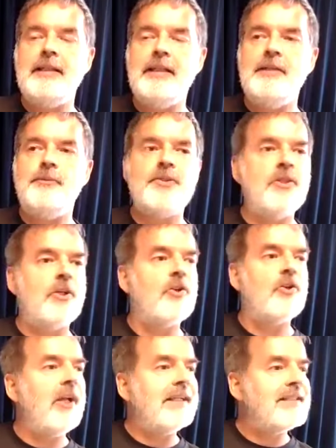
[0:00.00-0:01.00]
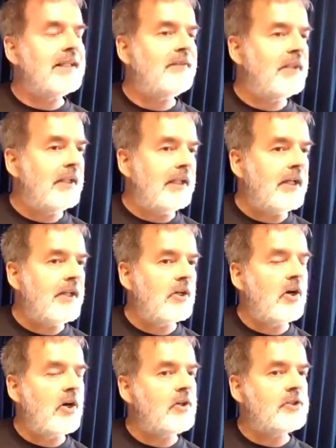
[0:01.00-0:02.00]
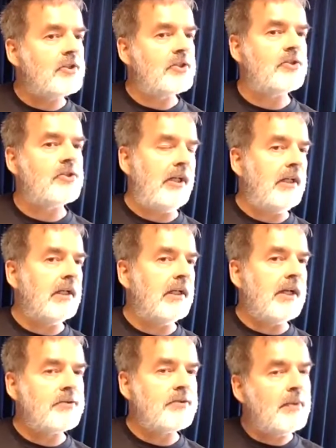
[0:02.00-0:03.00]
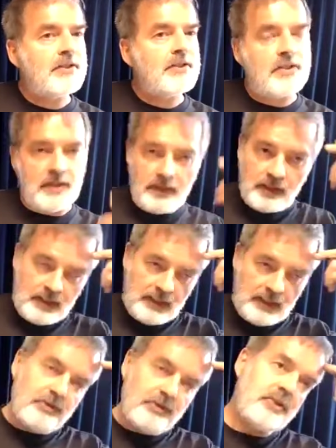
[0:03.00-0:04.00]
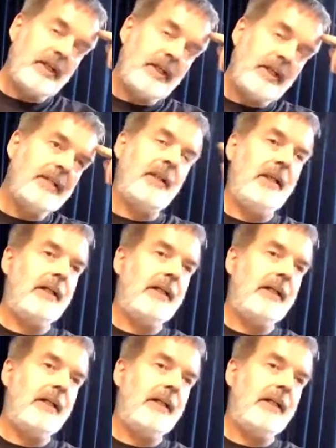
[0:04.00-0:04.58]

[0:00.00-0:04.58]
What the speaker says: And it was the creativity and the artistry, as well as the interesting